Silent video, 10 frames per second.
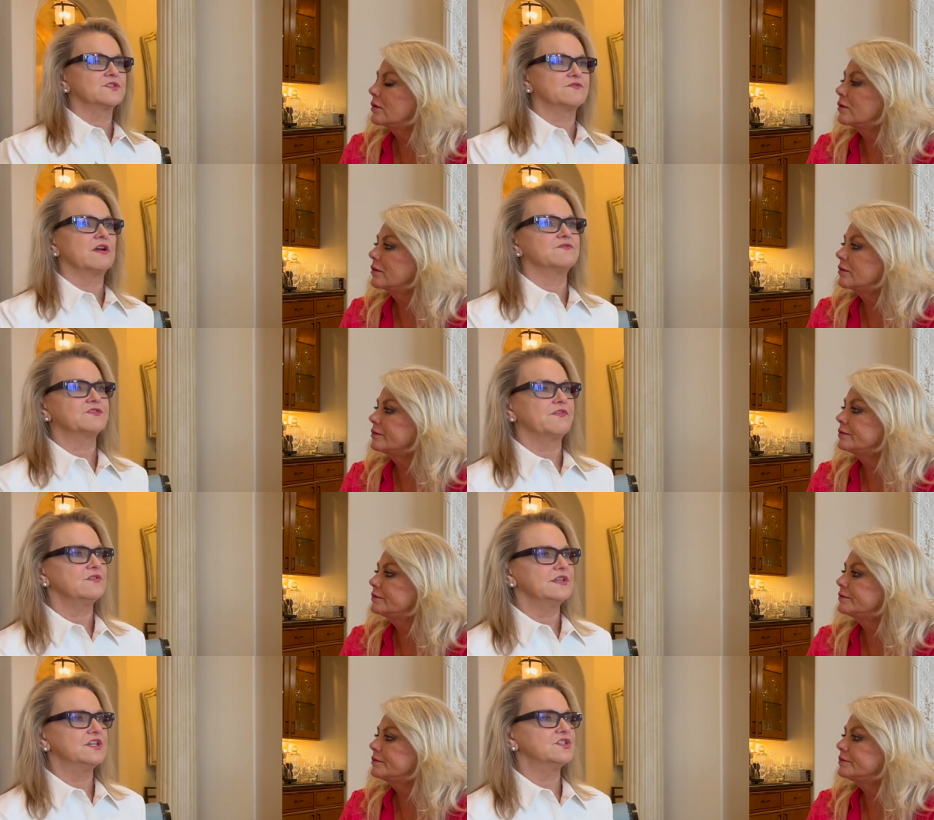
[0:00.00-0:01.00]
Speaker 1: Survivors
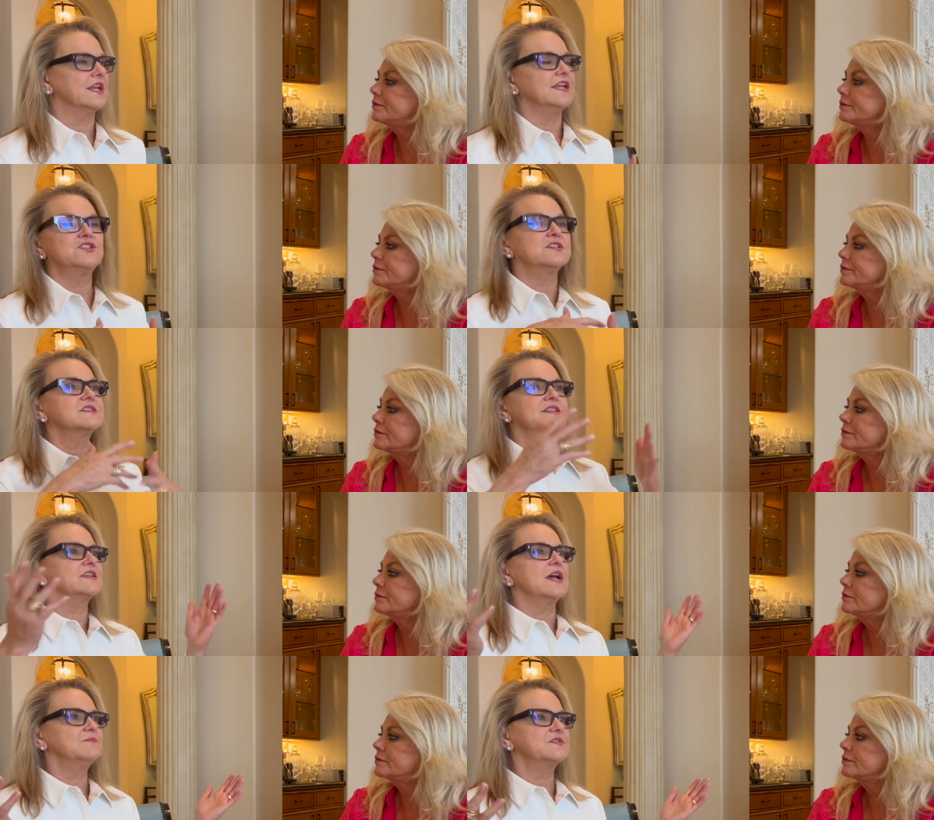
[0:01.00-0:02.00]
Foundation, and just the
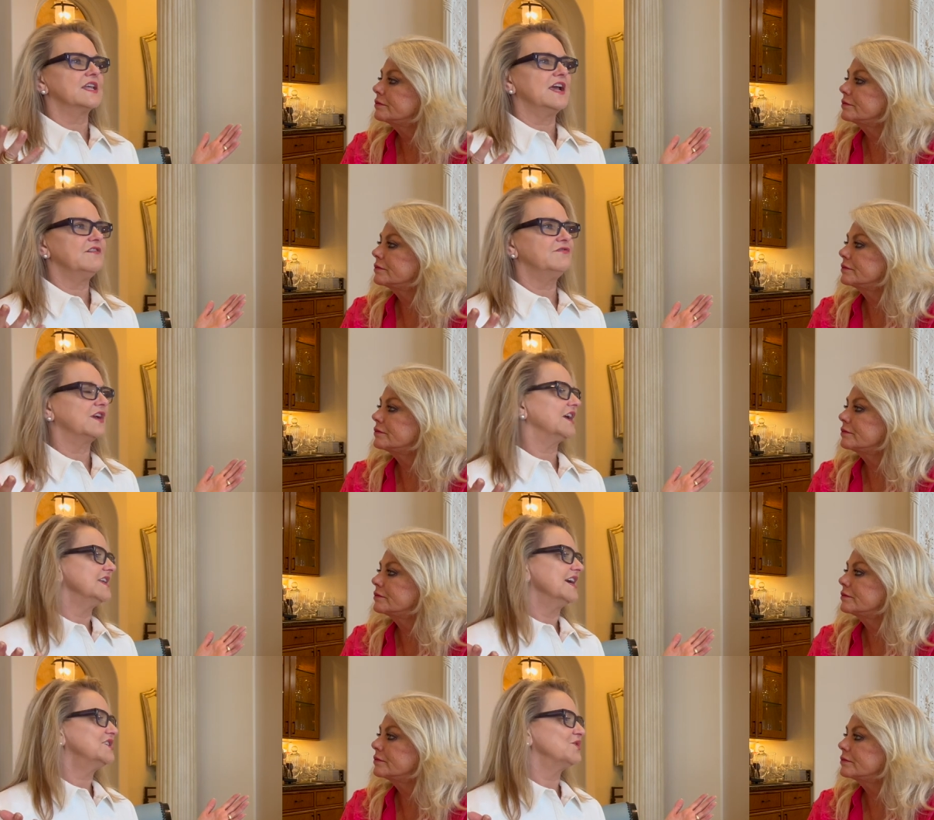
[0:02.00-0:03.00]
times that I've
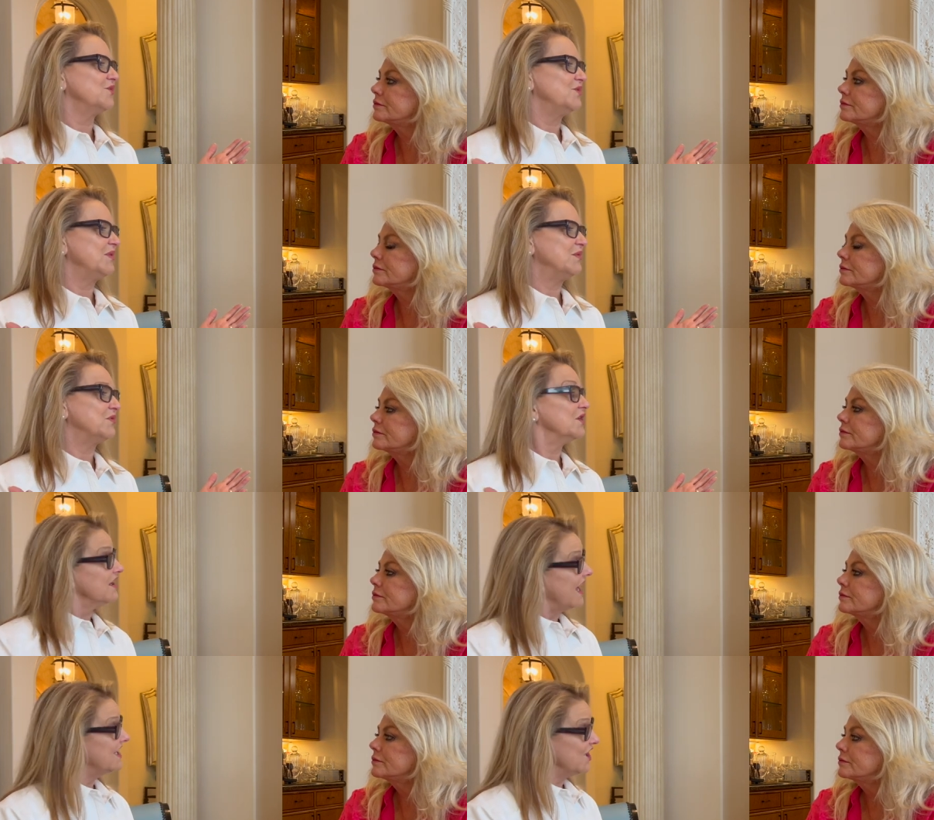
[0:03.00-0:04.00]
connected with people
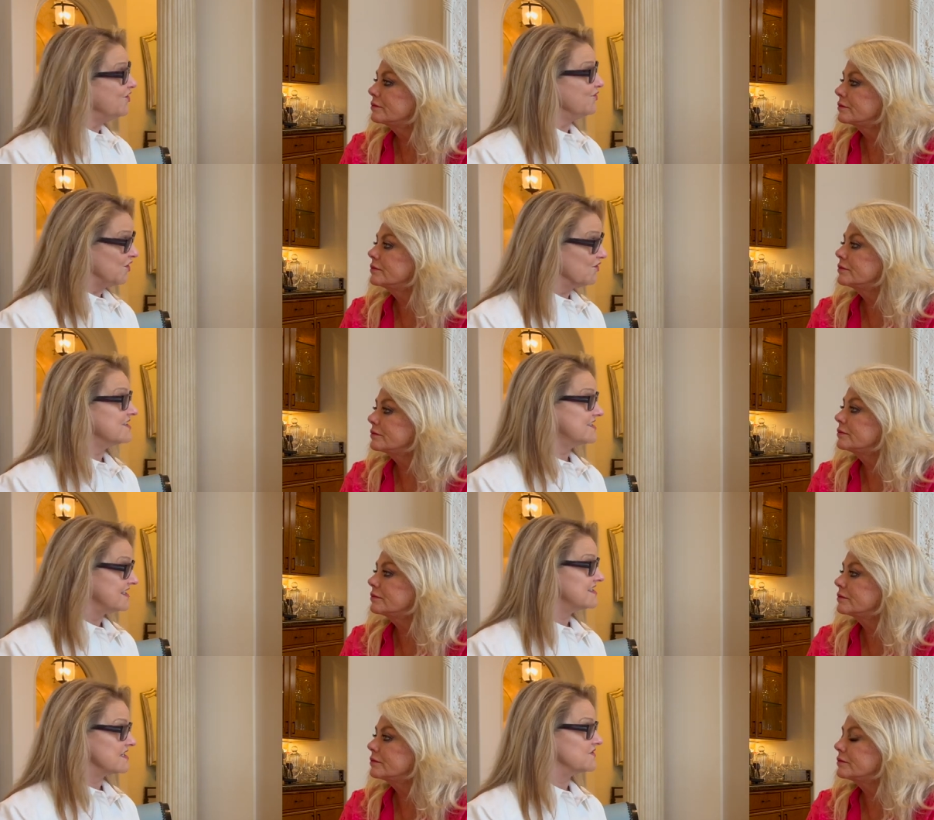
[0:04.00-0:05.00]
like you, you're a
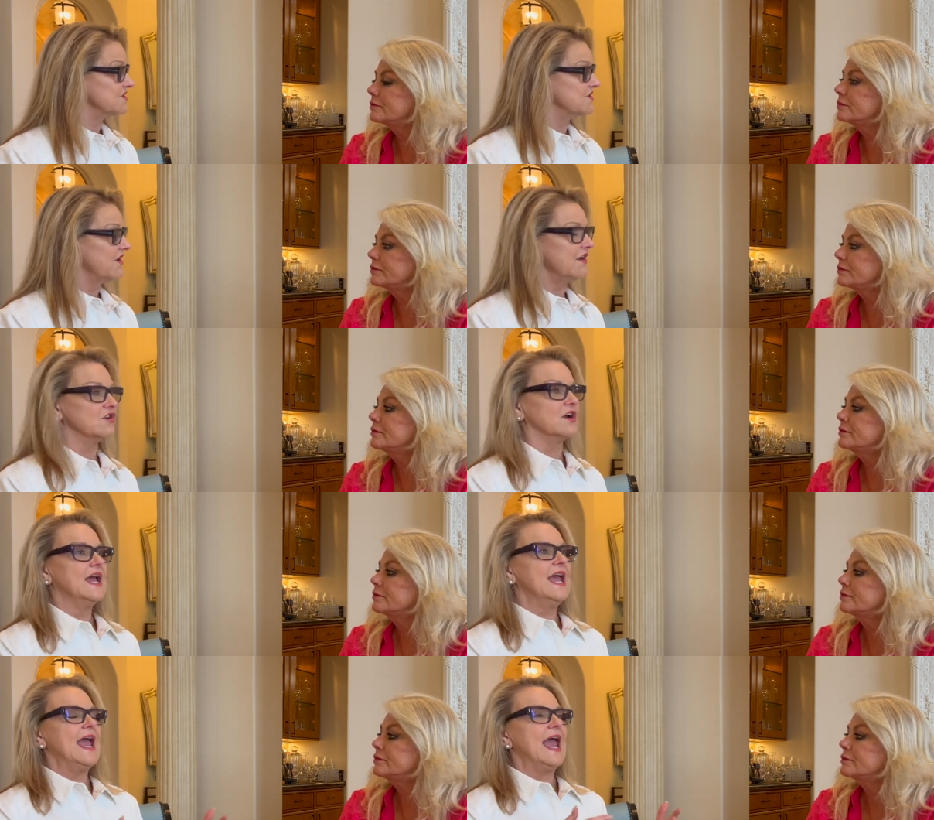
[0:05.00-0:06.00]
successful survivor.
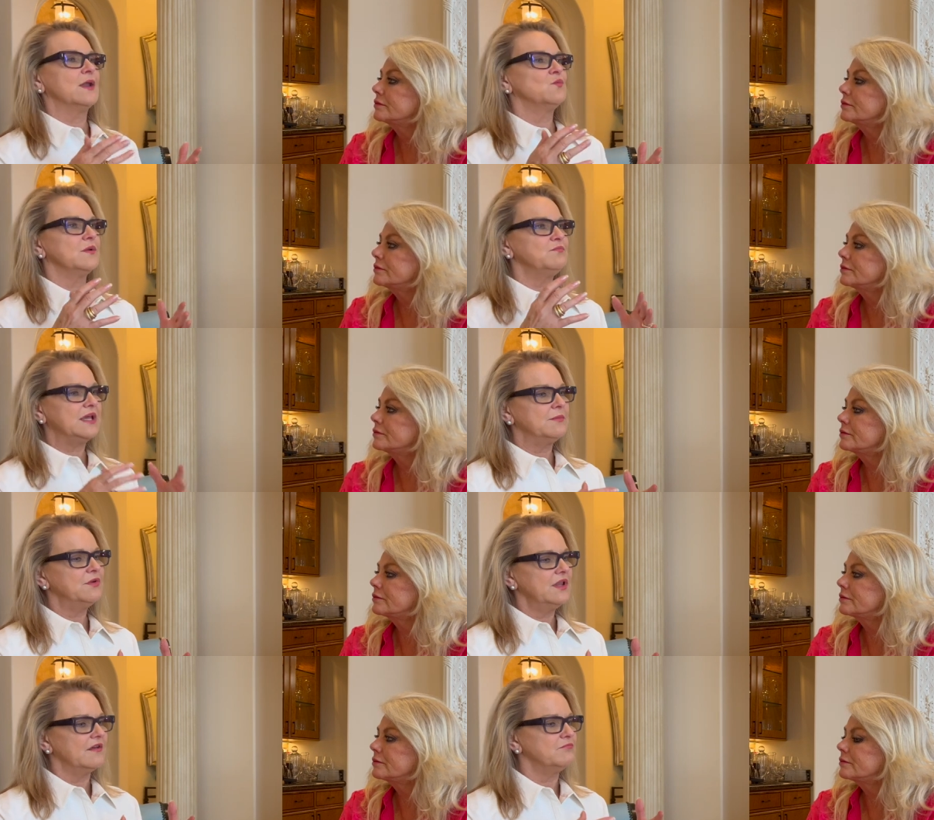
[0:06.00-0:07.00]
And when
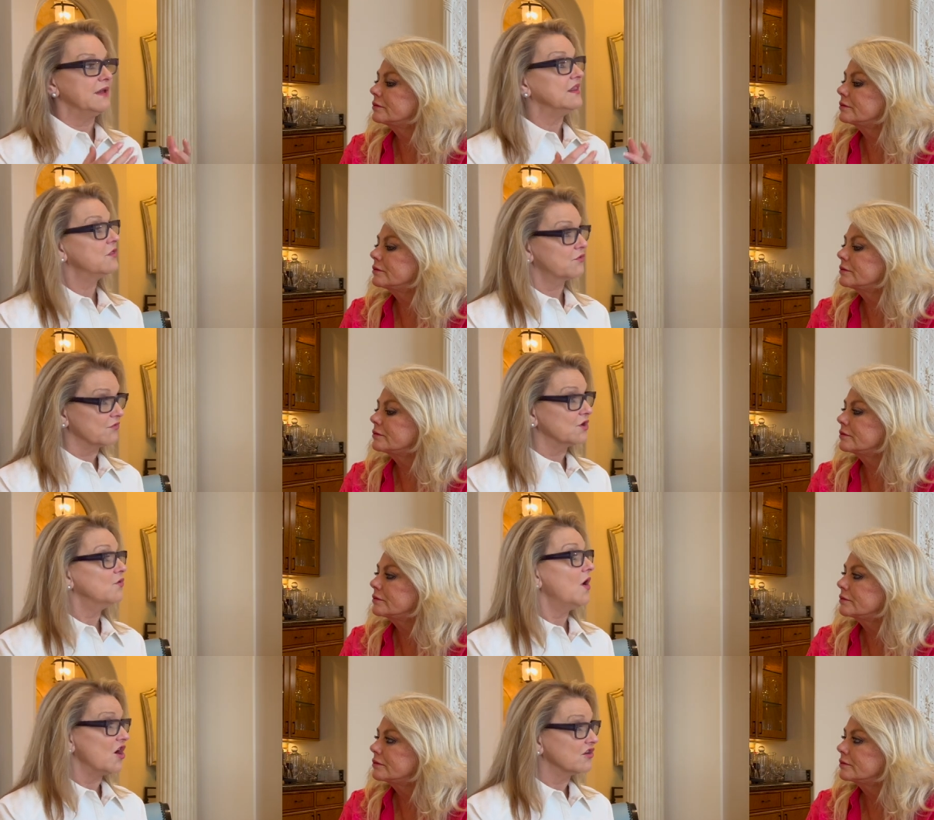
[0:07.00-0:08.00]
people have been
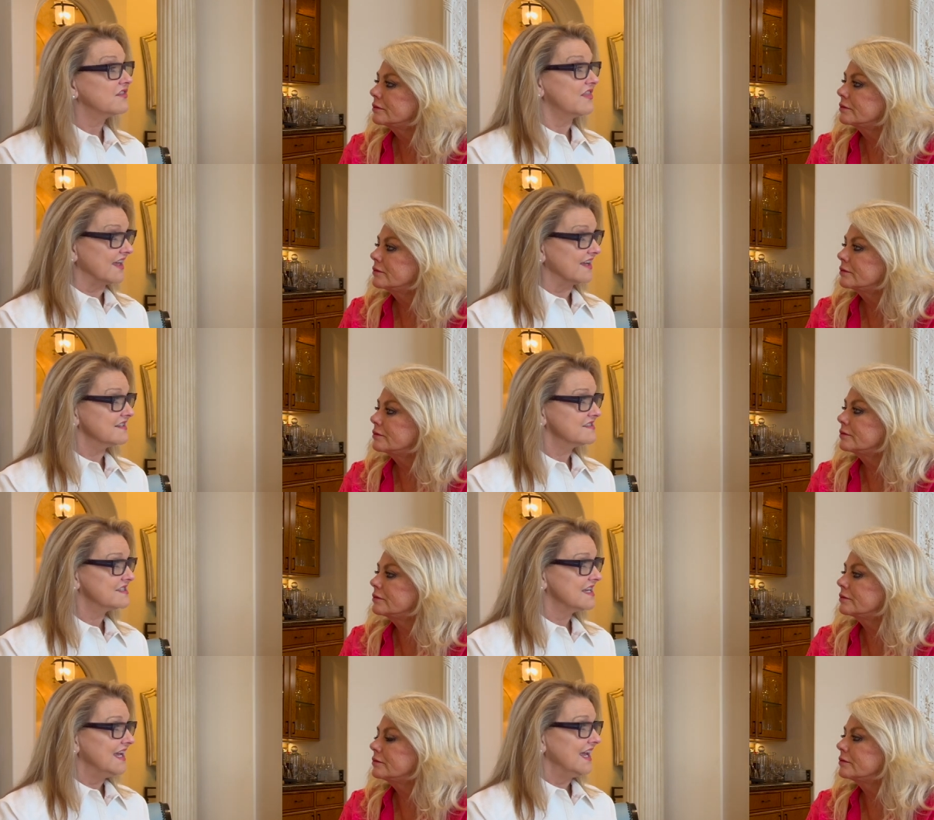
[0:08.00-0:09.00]
through hard
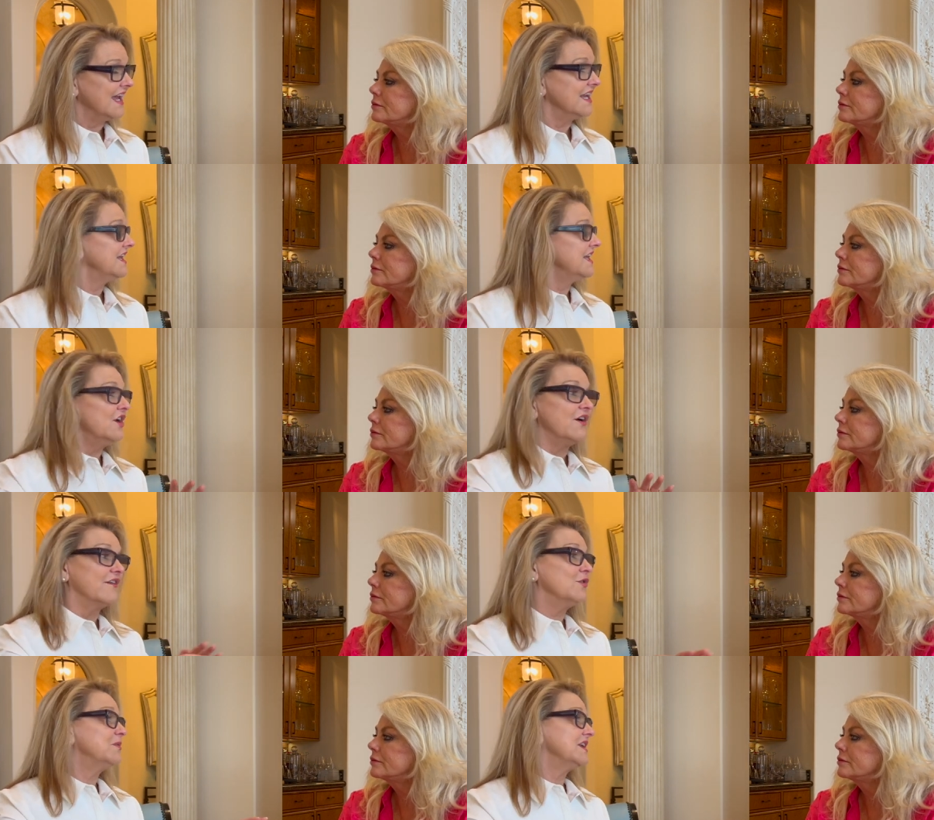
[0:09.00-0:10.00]
things, and you know,
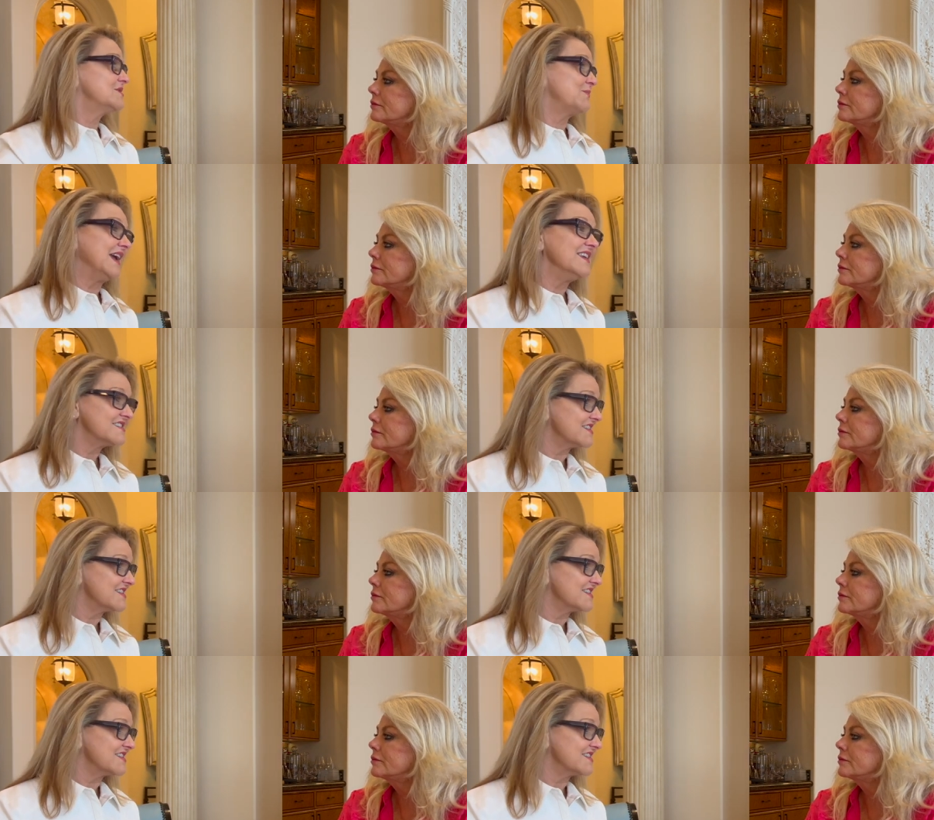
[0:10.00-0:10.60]
everybody's pain is